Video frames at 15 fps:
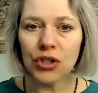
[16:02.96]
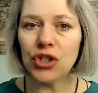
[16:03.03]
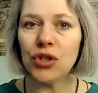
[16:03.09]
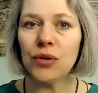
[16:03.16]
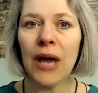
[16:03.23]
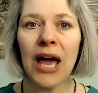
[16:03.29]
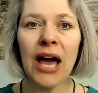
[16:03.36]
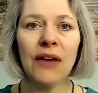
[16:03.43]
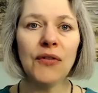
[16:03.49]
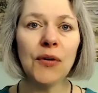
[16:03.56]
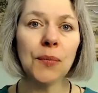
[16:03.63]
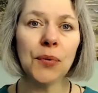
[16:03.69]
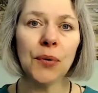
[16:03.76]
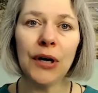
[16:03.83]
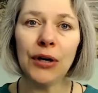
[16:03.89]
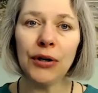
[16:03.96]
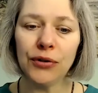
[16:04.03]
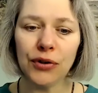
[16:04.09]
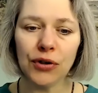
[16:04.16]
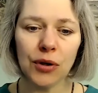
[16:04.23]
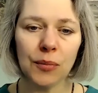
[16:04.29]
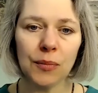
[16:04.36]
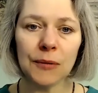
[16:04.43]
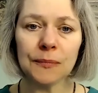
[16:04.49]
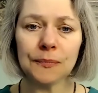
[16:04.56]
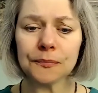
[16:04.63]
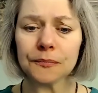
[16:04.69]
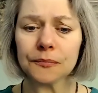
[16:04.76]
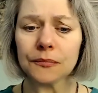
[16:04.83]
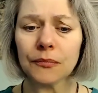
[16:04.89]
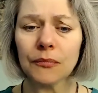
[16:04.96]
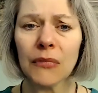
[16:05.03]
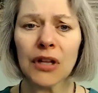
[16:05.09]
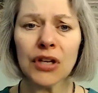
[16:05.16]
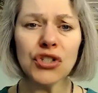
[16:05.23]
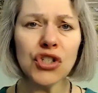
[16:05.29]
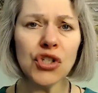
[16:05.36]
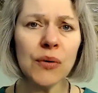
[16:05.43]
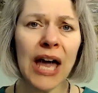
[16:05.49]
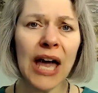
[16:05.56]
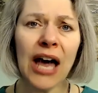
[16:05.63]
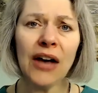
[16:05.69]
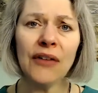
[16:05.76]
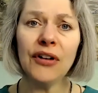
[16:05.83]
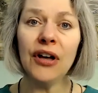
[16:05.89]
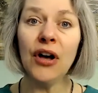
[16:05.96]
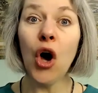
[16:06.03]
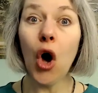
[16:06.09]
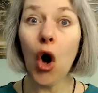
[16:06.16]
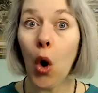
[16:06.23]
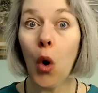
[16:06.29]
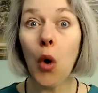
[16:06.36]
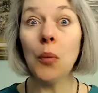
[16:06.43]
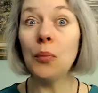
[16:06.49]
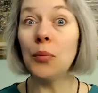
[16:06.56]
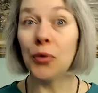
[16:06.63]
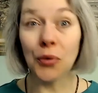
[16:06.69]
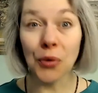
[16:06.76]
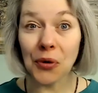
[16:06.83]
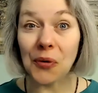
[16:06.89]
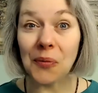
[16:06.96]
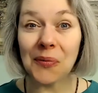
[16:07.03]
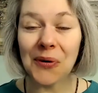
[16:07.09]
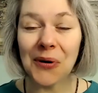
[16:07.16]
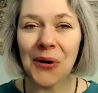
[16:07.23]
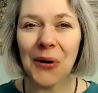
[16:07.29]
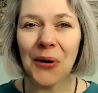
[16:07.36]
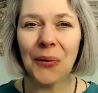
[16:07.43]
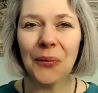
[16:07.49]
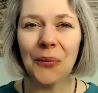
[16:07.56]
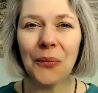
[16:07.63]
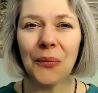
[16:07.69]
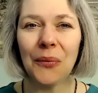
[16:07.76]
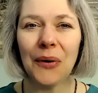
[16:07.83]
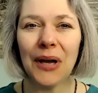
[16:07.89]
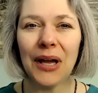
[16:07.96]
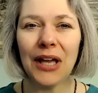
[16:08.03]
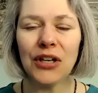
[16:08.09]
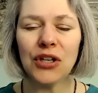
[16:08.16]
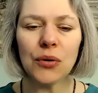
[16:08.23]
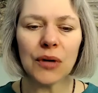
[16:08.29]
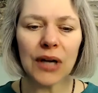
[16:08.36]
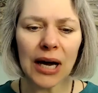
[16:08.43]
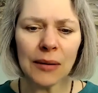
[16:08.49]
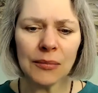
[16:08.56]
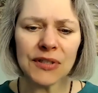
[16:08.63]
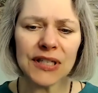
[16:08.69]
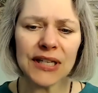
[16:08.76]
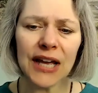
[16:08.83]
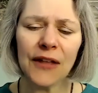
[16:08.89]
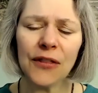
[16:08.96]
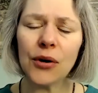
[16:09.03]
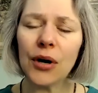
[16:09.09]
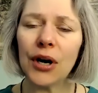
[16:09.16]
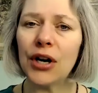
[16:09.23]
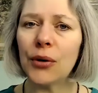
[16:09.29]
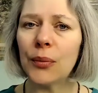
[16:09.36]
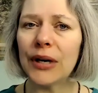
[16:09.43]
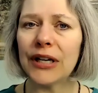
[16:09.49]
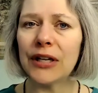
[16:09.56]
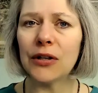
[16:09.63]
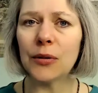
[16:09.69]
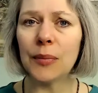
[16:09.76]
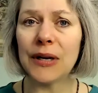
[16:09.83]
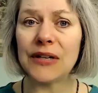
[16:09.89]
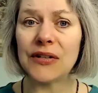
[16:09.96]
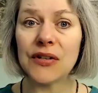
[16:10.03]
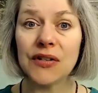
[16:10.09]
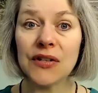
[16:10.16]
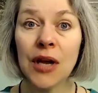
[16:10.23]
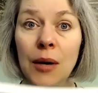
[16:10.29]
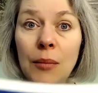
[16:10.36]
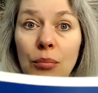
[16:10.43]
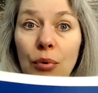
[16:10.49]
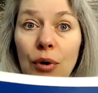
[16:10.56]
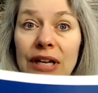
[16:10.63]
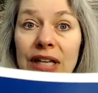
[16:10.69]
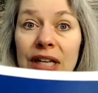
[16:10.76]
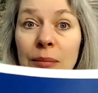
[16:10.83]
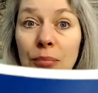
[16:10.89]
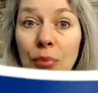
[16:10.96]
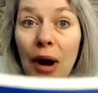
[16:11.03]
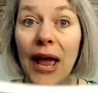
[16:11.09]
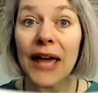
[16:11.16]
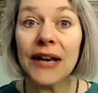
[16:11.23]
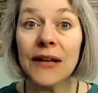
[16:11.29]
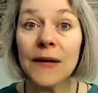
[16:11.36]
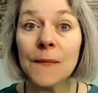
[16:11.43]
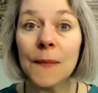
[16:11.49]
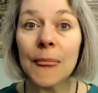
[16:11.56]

Do you have a prayer group? Do you have a home group? And you come together on a regular basis, breaking bread,